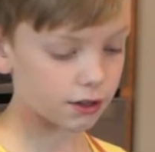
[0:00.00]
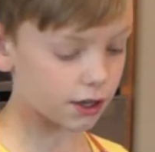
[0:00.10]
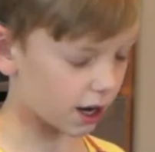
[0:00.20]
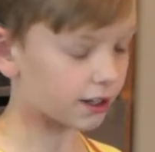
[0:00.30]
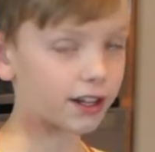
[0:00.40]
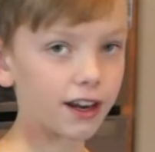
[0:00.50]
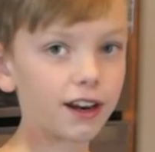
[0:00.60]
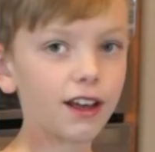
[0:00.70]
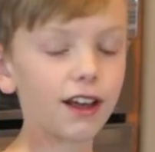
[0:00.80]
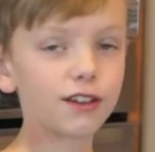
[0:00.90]

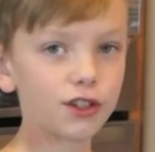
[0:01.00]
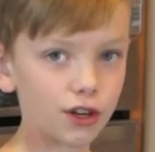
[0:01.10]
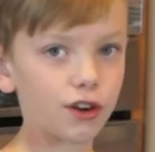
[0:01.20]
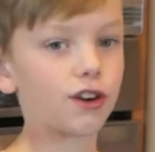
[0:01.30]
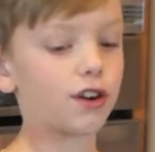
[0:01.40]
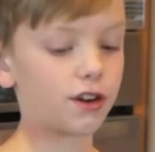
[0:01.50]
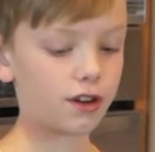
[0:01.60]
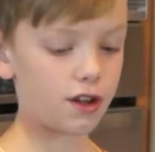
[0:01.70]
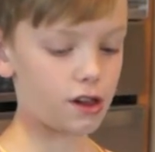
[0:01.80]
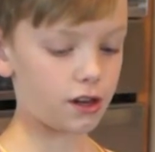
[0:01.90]
gelatin and sugar
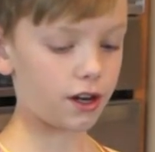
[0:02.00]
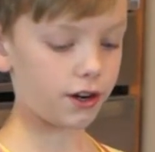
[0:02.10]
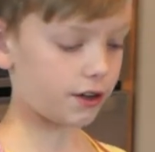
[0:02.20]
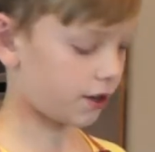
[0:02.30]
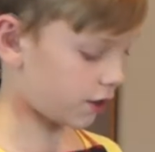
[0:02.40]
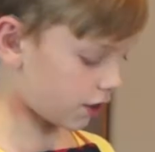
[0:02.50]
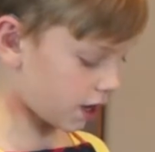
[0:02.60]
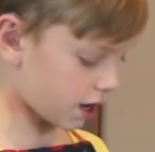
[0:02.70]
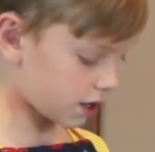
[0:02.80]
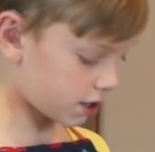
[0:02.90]
into
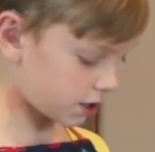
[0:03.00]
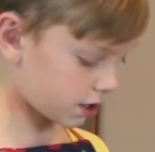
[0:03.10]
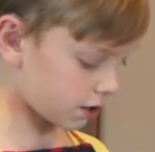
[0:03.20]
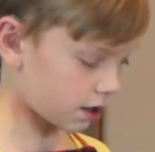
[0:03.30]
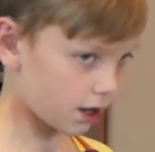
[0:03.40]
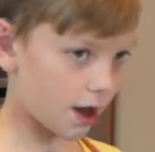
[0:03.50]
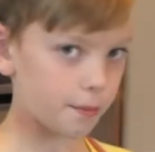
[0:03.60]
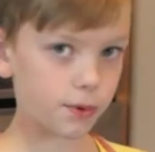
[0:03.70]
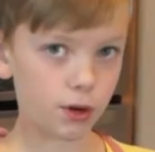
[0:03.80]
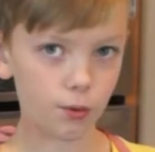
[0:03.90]
this, the
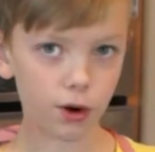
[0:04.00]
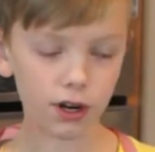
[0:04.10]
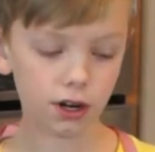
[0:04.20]
empty one.